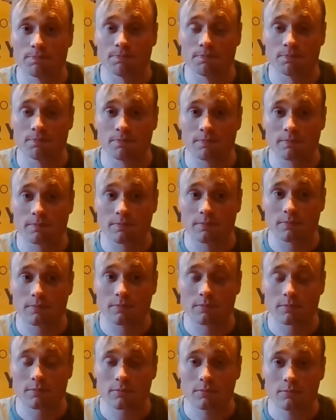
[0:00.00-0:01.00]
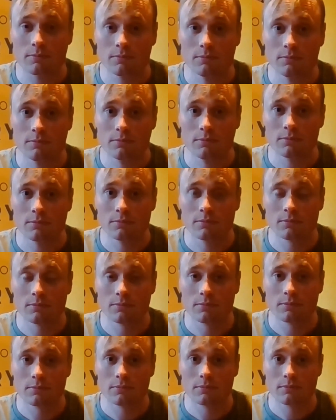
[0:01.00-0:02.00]

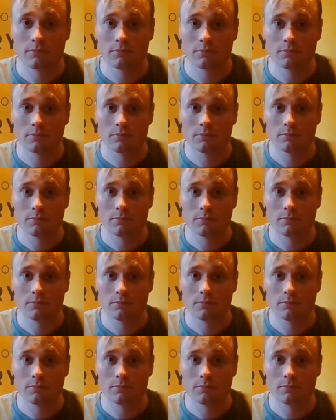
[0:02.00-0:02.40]
(silence)